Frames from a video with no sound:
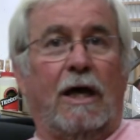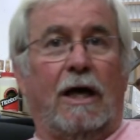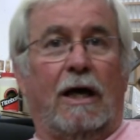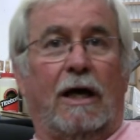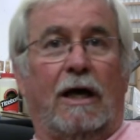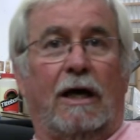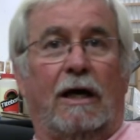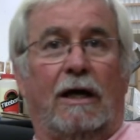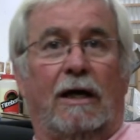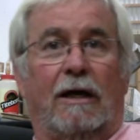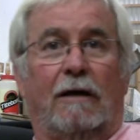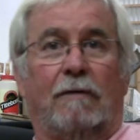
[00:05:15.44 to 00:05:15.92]

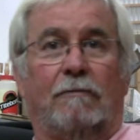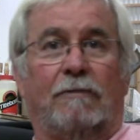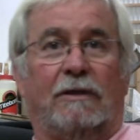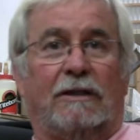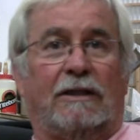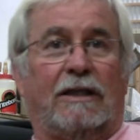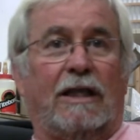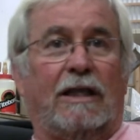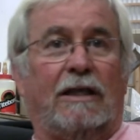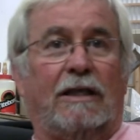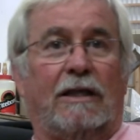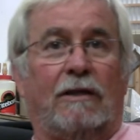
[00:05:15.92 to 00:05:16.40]

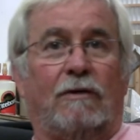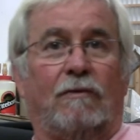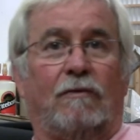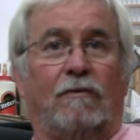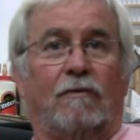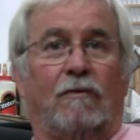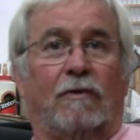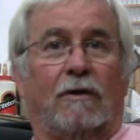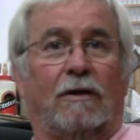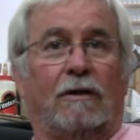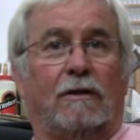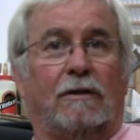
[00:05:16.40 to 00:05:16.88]
but they didn't
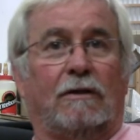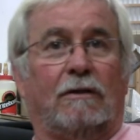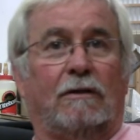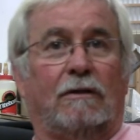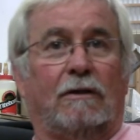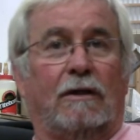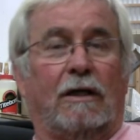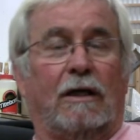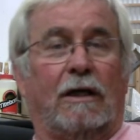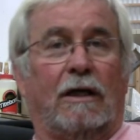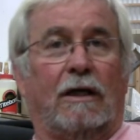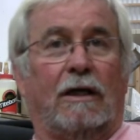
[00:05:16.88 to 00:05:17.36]
work.
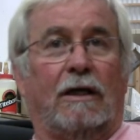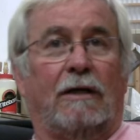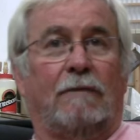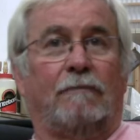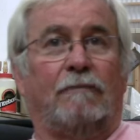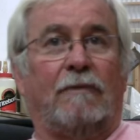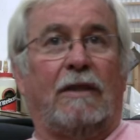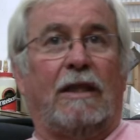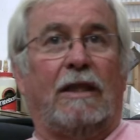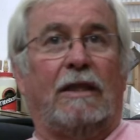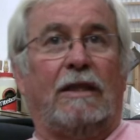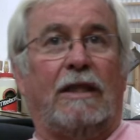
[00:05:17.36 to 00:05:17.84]

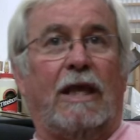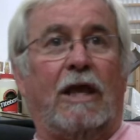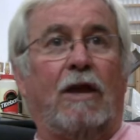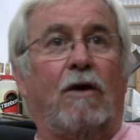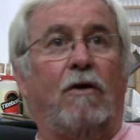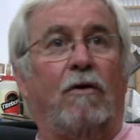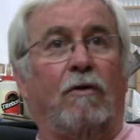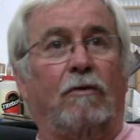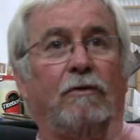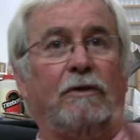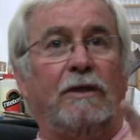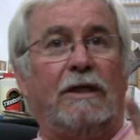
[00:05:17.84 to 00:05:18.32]

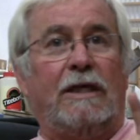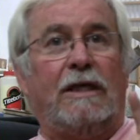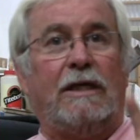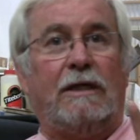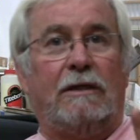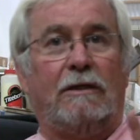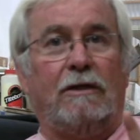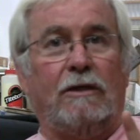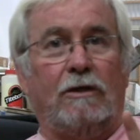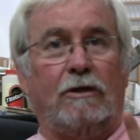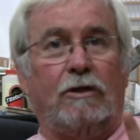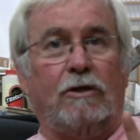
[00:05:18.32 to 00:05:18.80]

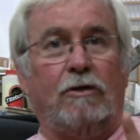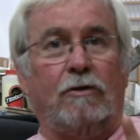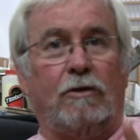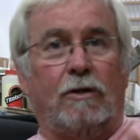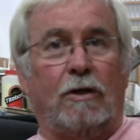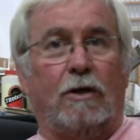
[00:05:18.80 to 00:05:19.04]
You